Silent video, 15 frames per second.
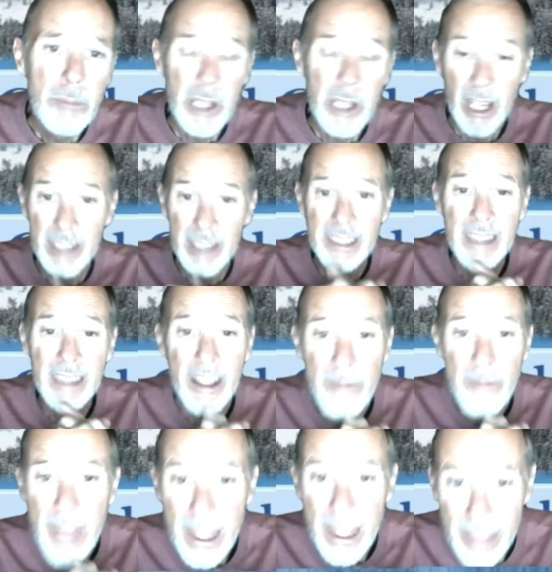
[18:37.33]
Because
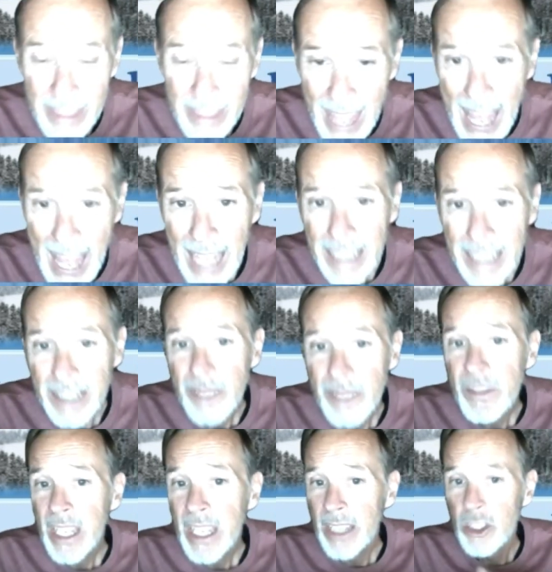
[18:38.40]
that
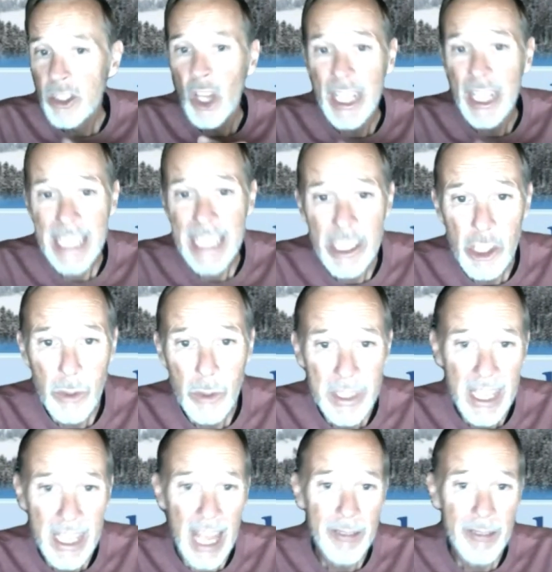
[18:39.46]
is going to get you
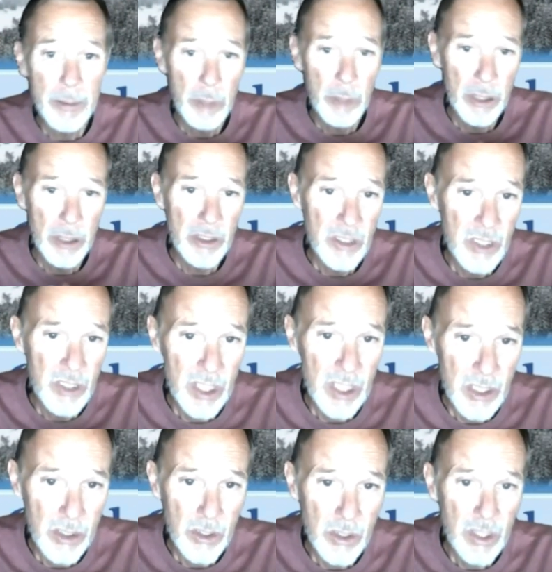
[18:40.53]
into heaven, brothers and
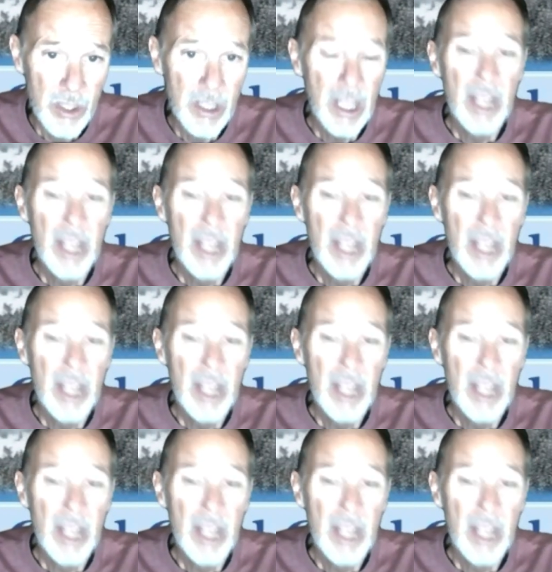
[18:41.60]
sisters.